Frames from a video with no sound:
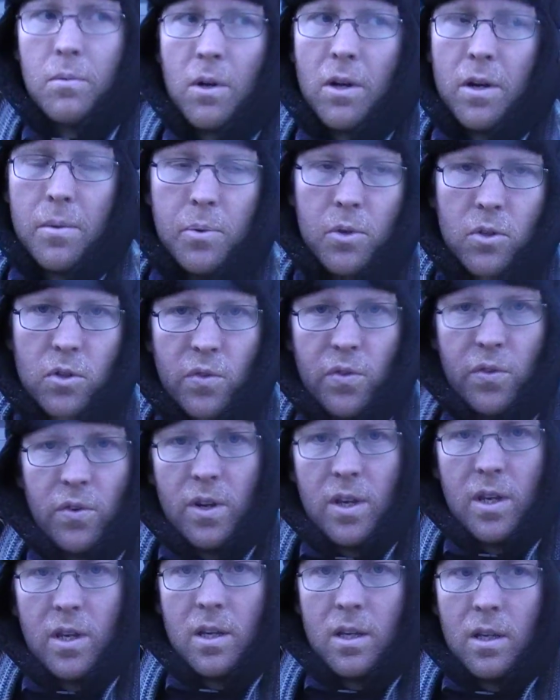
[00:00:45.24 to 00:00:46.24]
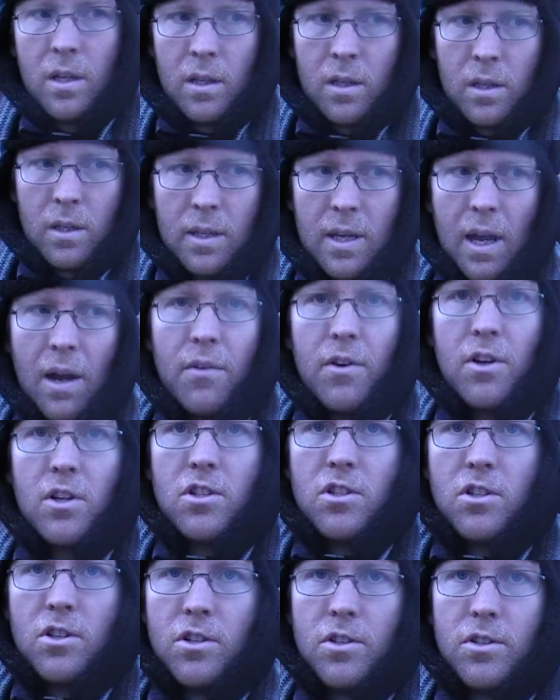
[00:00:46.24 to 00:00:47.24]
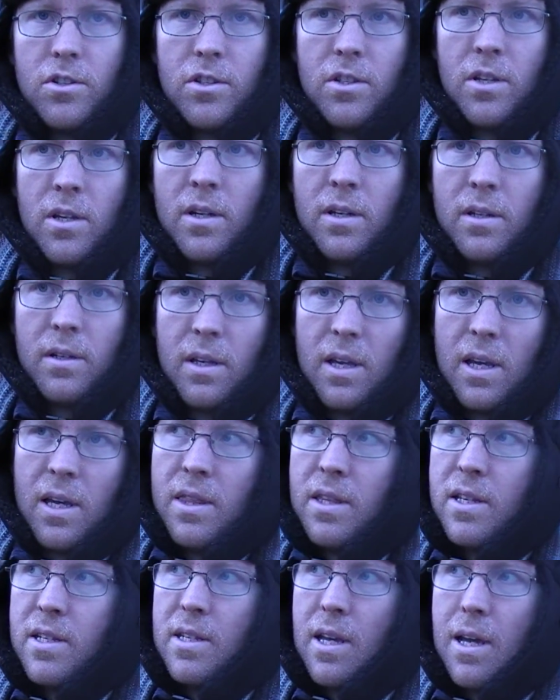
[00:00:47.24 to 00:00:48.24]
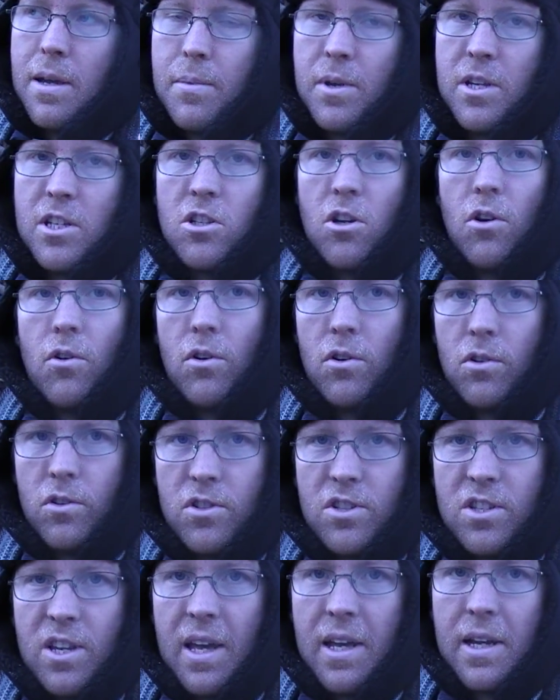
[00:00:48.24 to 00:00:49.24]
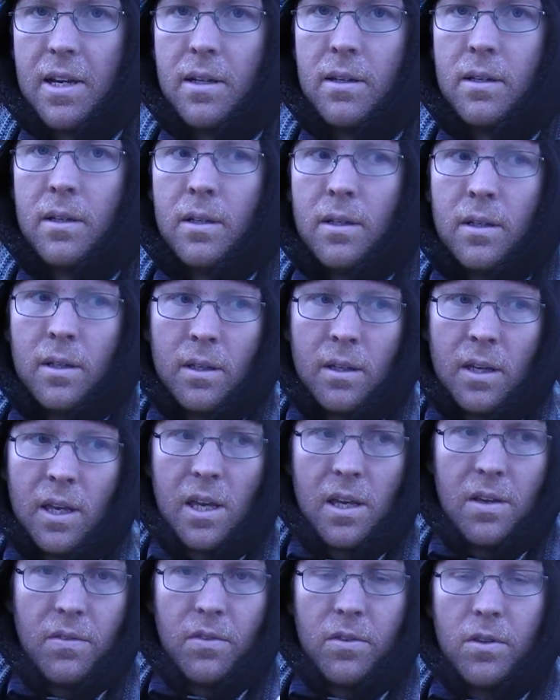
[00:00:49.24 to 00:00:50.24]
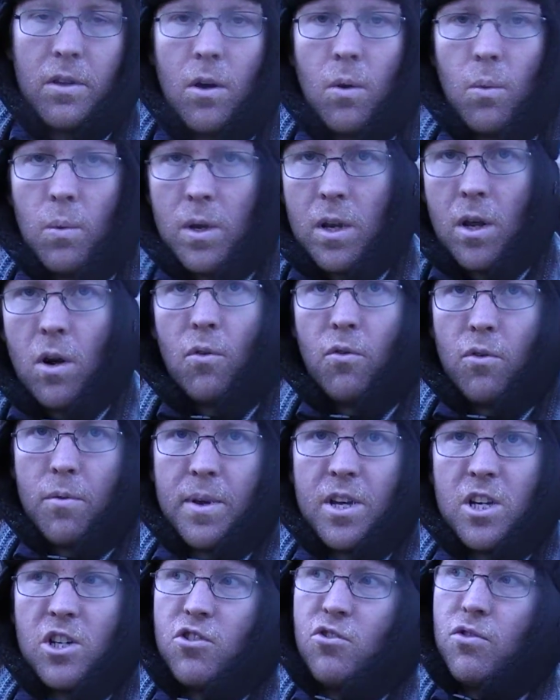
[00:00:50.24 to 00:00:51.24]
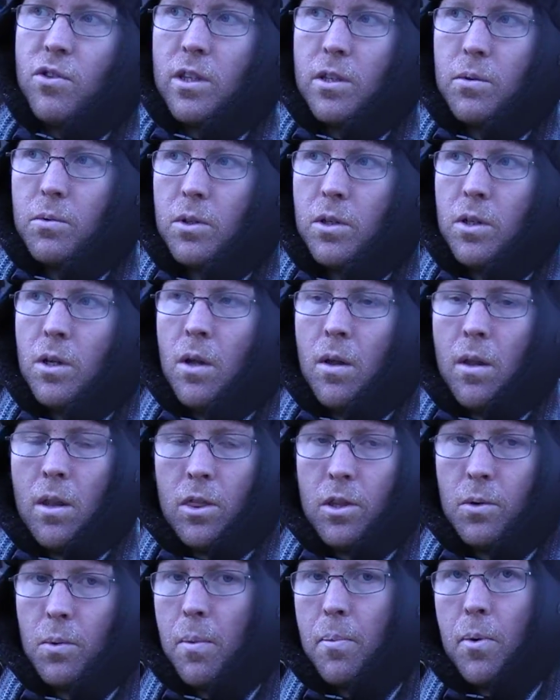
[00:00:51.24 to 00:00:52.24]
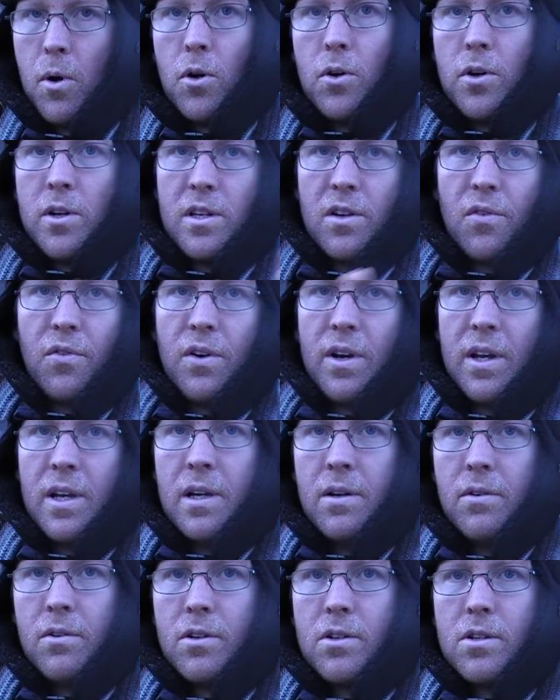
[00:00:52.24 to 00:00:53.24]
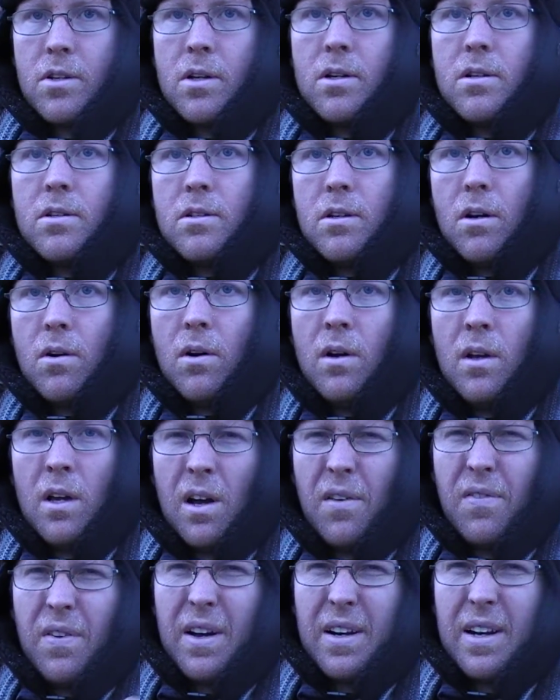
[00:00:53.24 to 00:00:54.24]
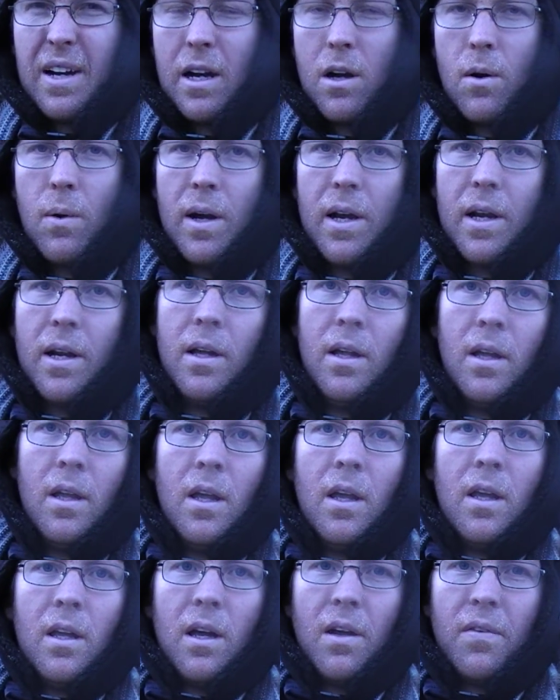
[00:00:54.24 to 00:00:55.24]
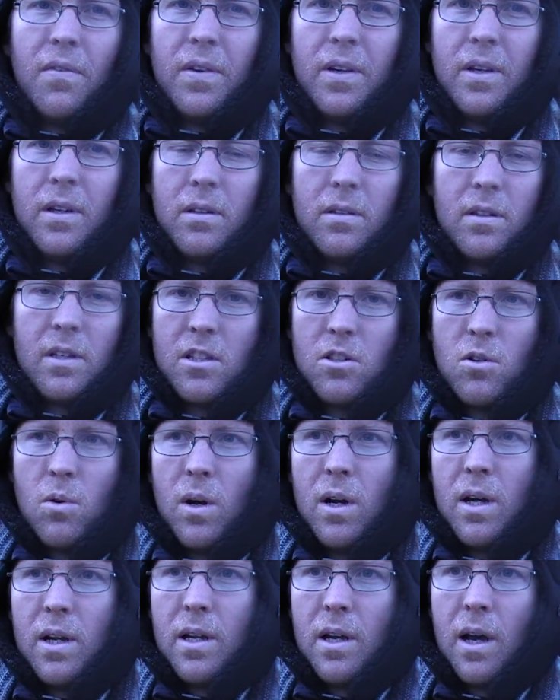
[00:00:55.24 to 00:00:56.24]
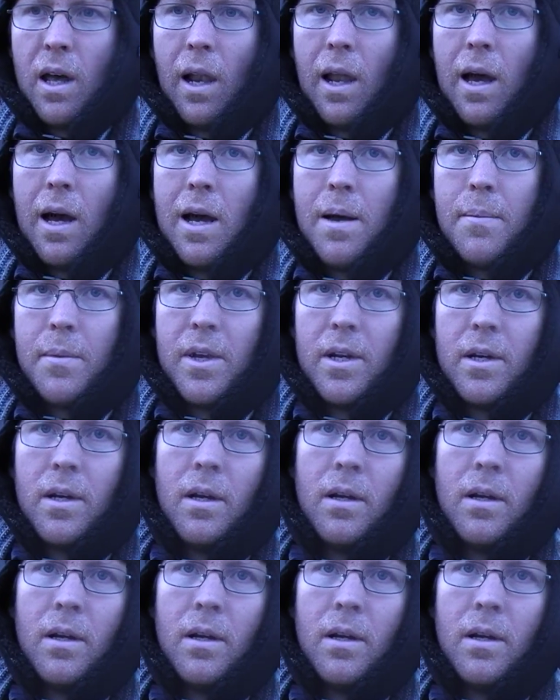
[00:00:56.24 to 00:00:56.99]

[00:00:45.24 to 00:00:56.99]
where it puts three characters in the same historical setting, even though we know from history they were, they were born in different eras. So yeah. I find that quite. I think it's quite alarming.